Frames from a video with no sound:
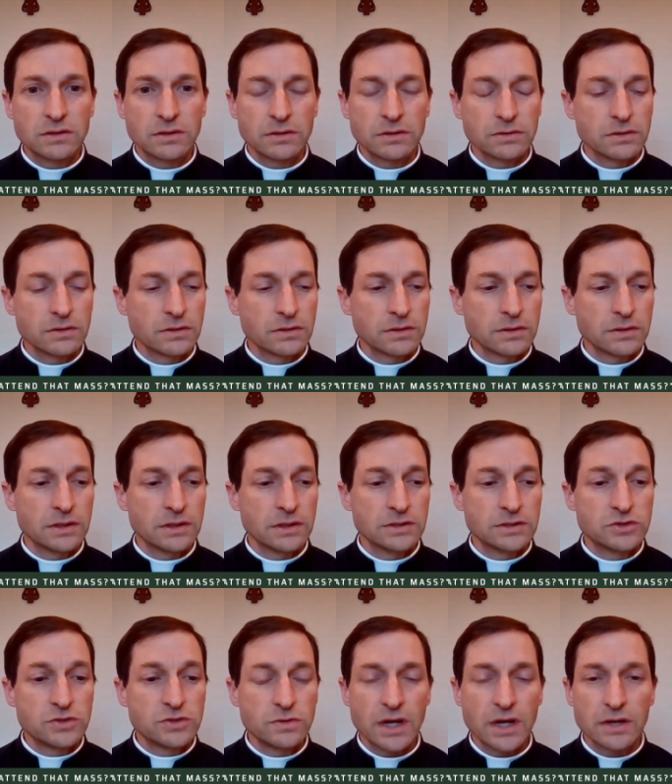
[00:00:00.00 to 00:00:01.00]

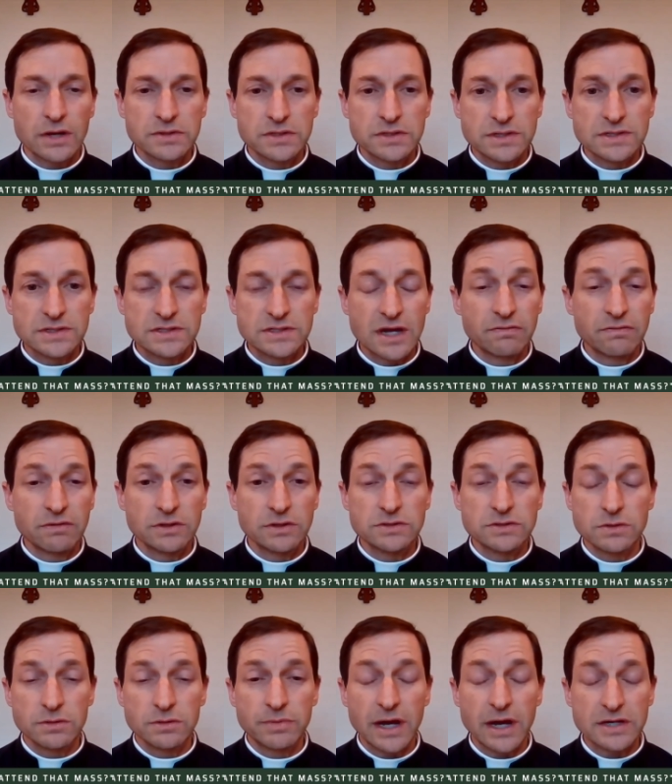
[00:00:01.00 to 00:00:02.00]
in
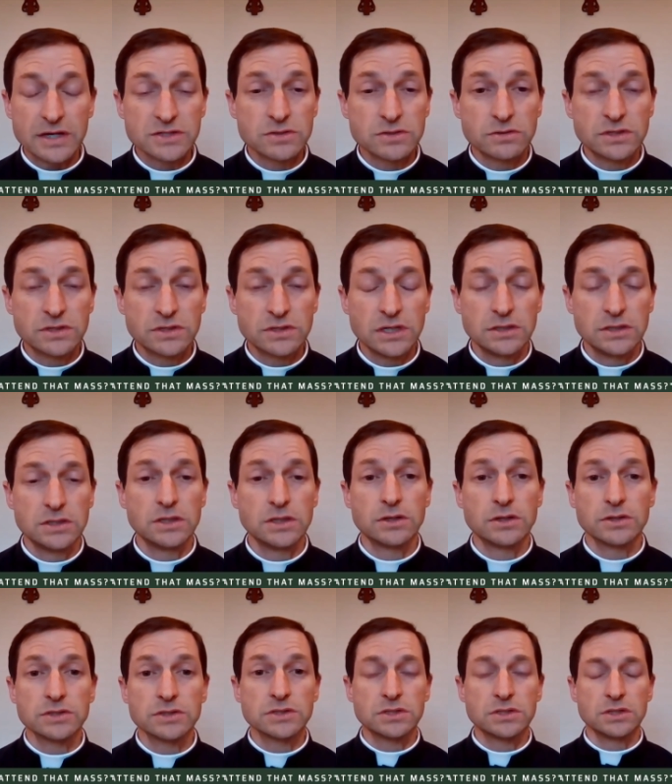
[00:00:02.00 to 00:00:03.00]
2007, so the past 13
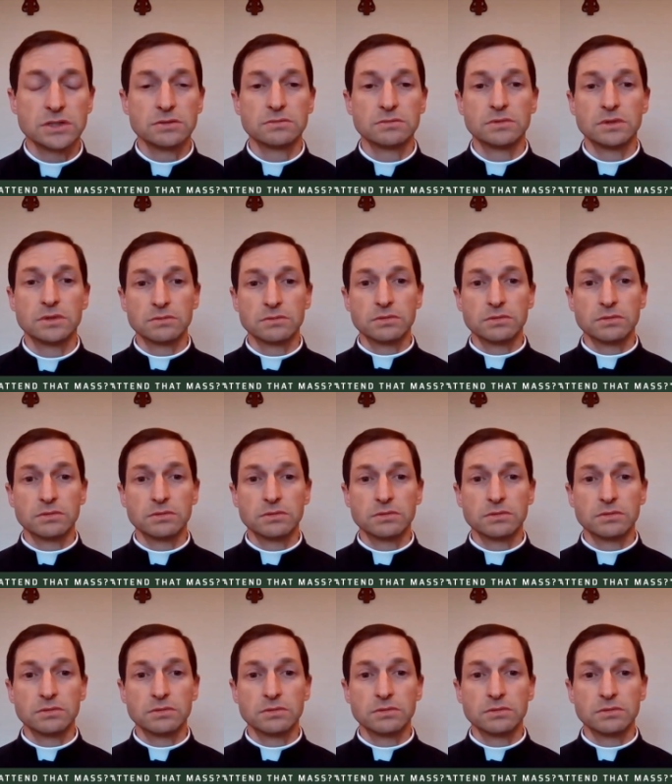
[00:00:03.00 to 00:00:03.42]
years, the